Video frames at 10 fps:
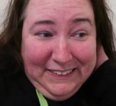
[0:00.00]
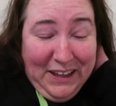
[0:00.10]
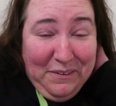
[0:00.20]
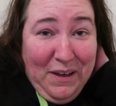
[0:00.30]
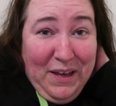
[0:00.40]

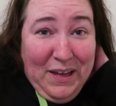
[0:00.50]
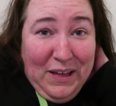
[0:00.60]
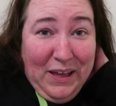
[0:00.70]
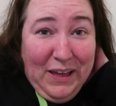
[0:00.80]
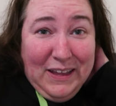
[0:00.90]
So
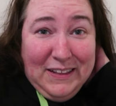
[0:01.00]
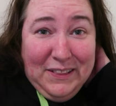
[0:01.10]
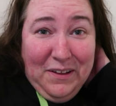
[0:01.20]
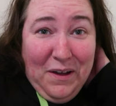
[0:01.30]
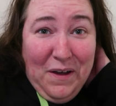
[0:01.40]
a
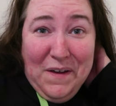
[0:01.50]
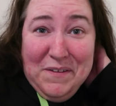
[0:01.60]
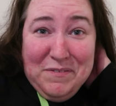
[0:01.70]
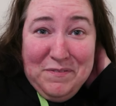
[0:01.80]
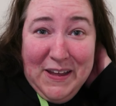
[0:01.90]
lot
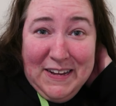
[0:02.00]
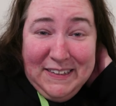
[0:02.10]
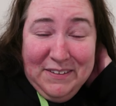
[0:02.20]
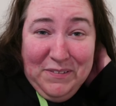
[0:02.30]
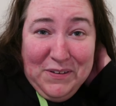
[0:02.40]
of
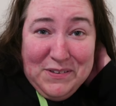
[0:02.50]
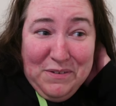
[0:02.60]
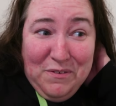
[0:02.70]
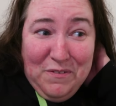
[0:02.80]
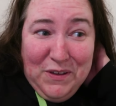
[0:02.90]
theatre vlogs
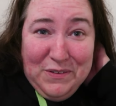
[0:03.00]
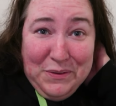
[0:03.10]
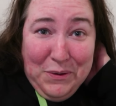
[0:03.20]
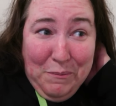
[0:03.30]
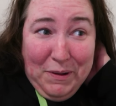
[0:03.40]
and
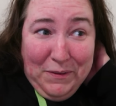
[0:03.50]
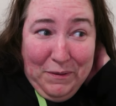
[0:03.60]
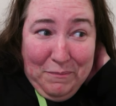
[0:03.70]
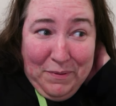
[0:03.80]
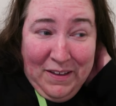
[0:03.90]
reviews coming
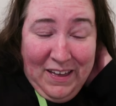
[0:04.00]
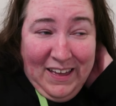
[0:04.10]
up.